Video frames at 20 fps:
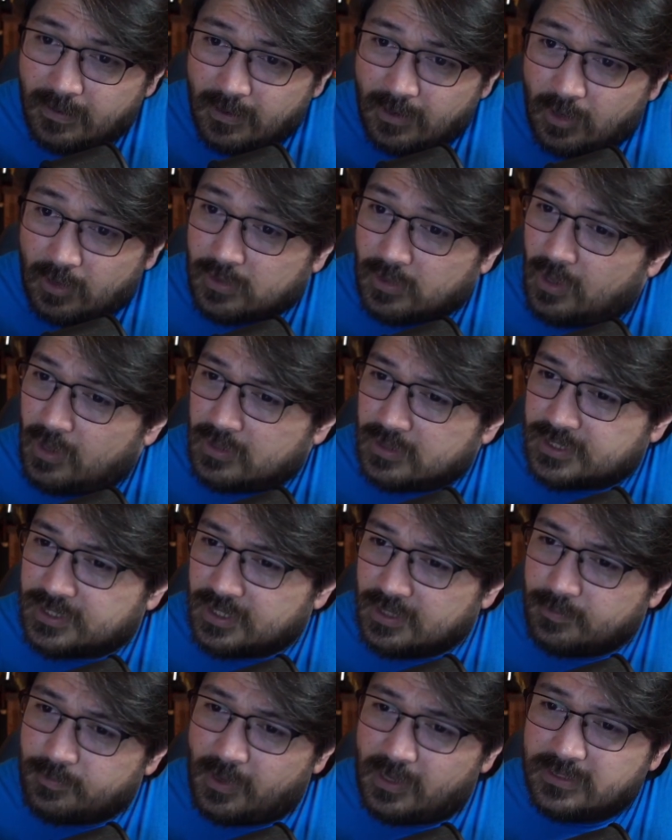Her long
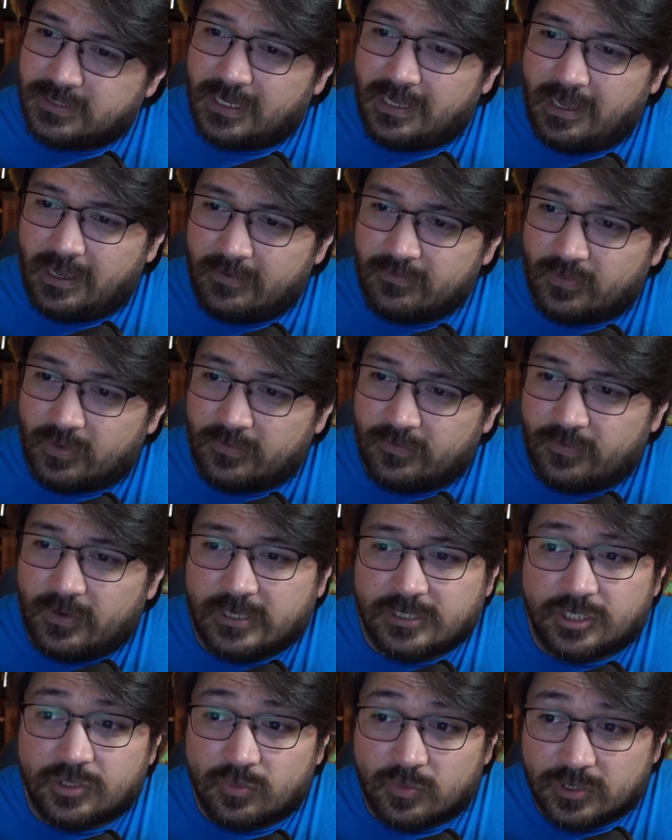sleep all day have
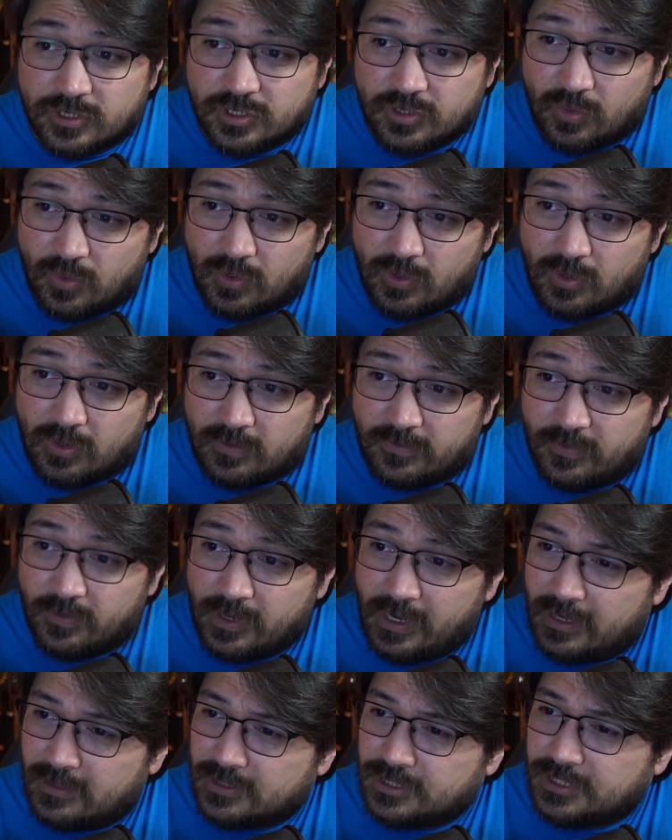refreshed and restore her, for
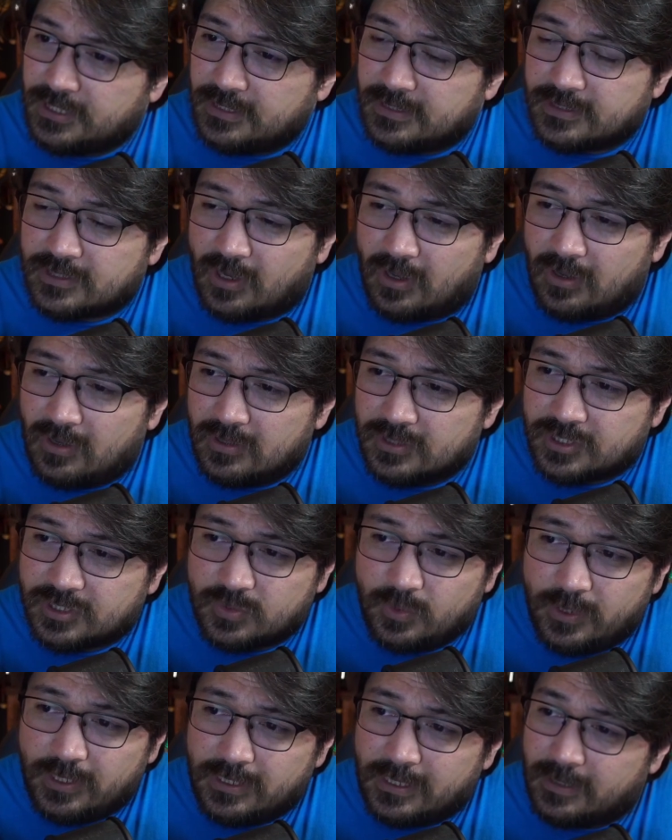now she is all
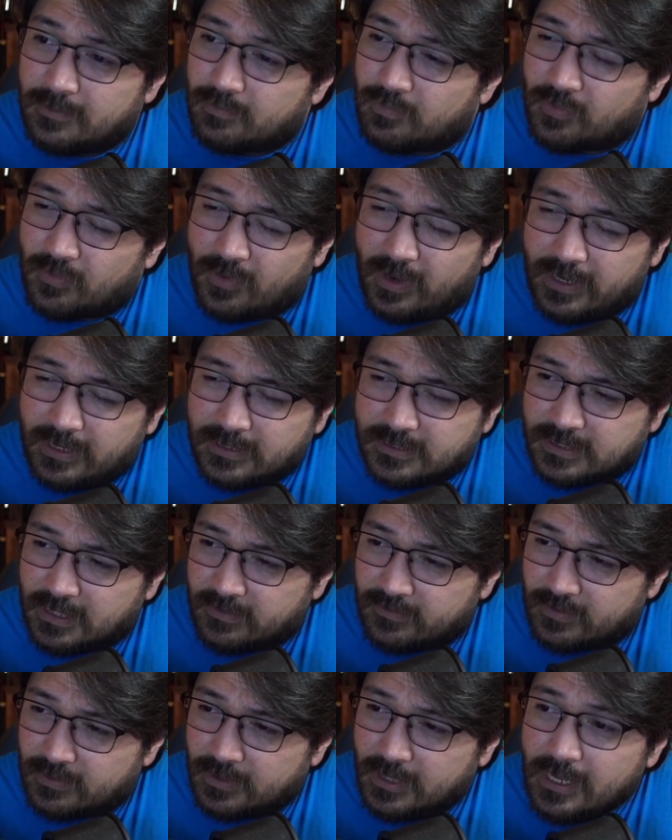sweet and bright as
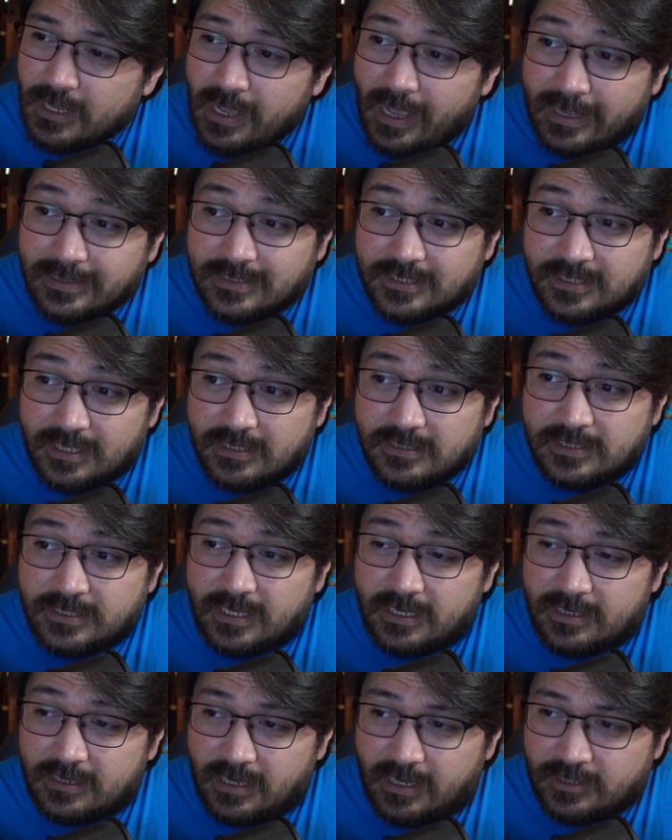ever. At
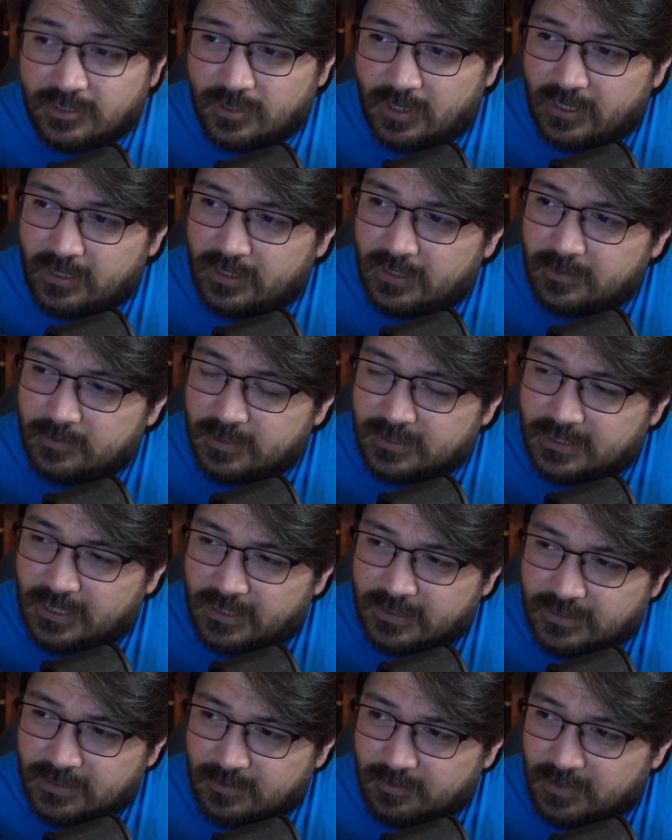sunset I try to
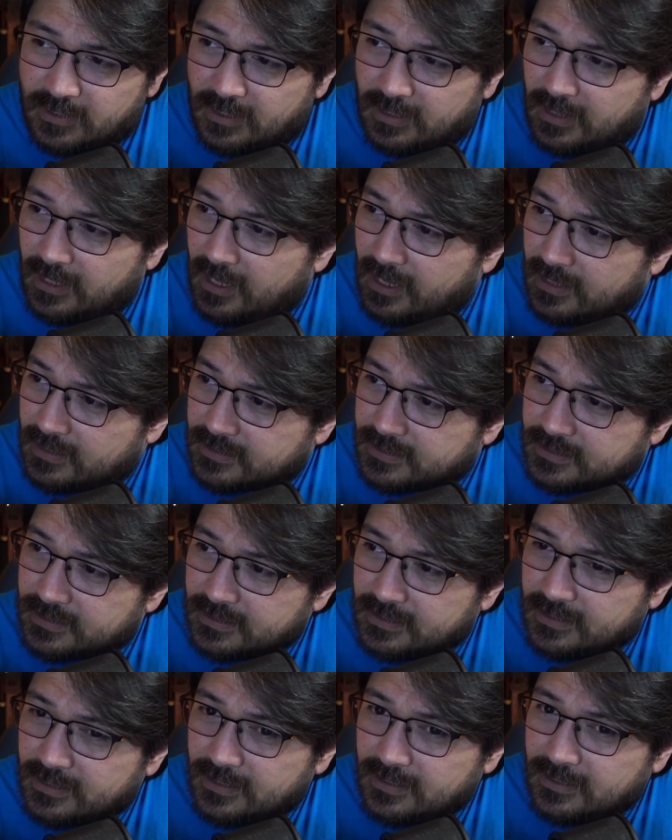hypnotize her, but alas,
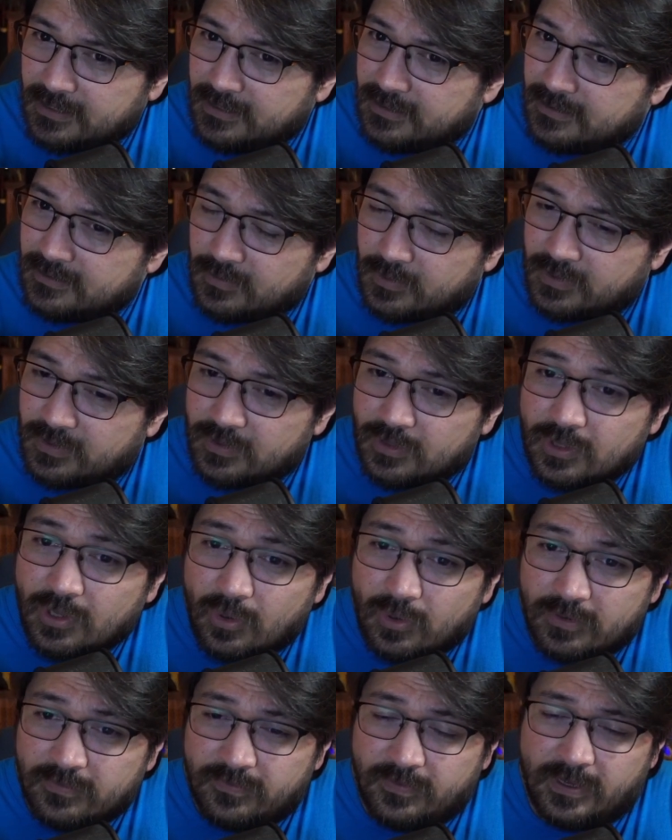with
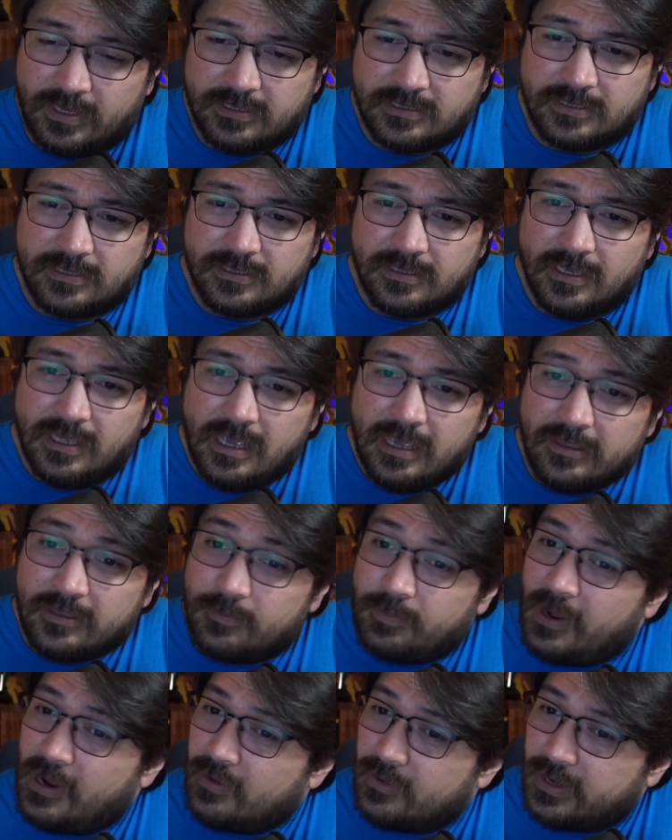no effect. The
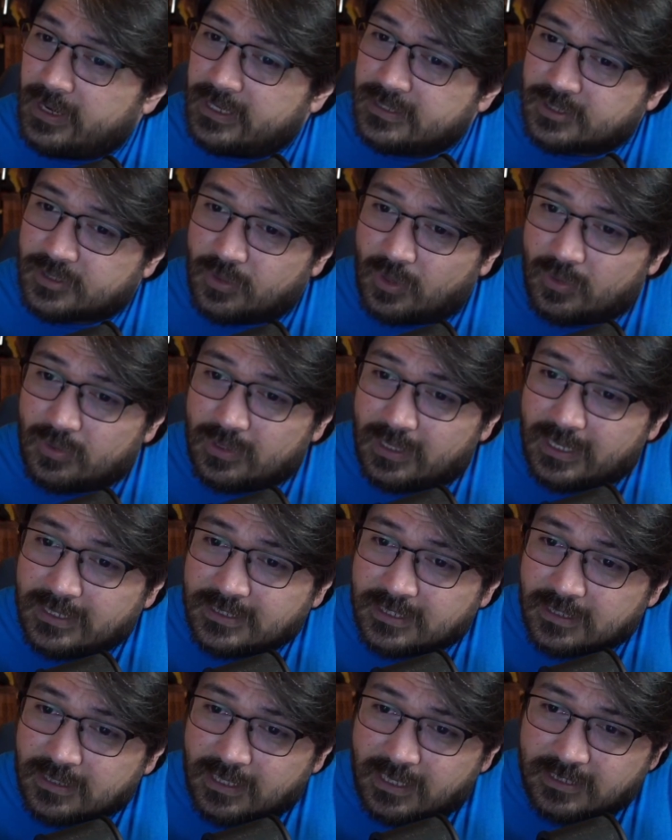power has grown
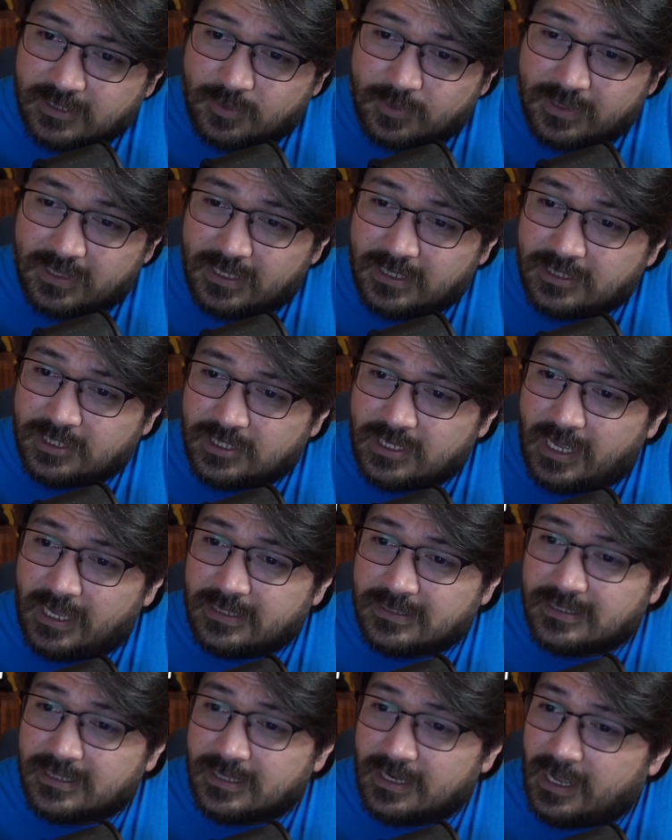less and less with each day,
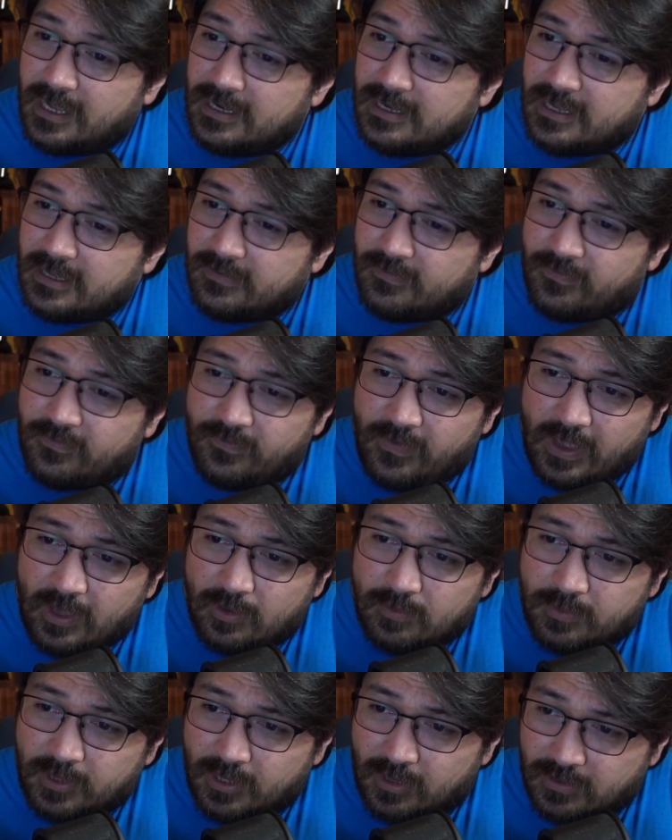and tonight it
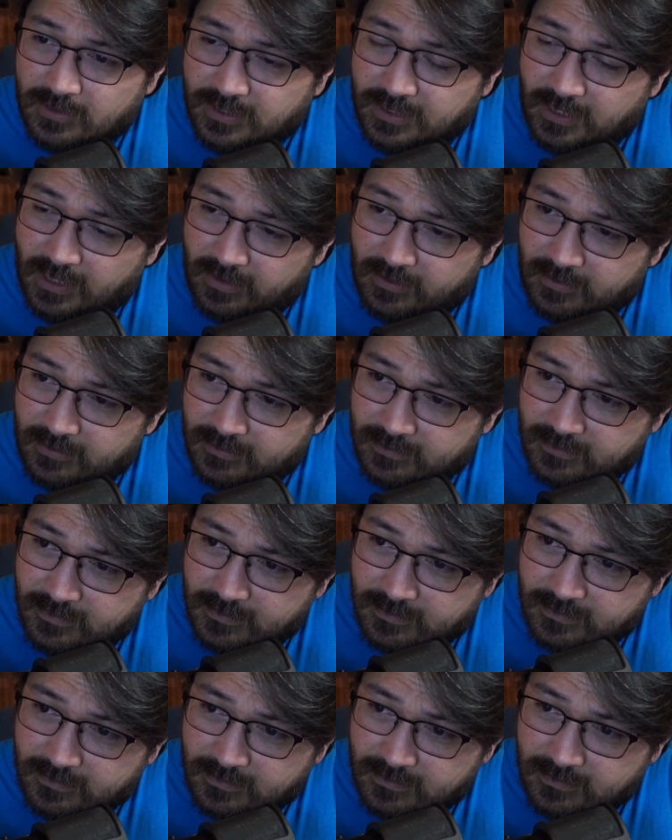failed me altogether.
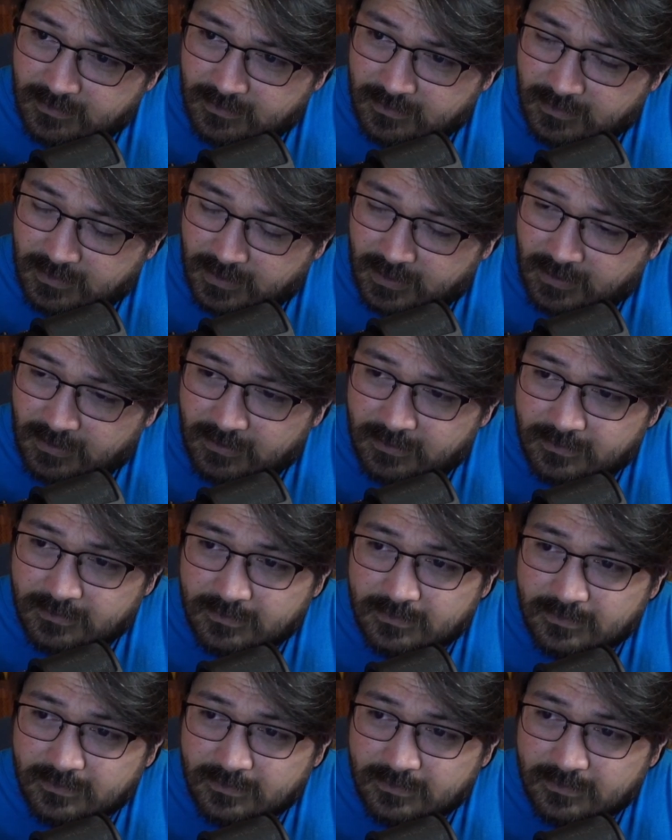Well,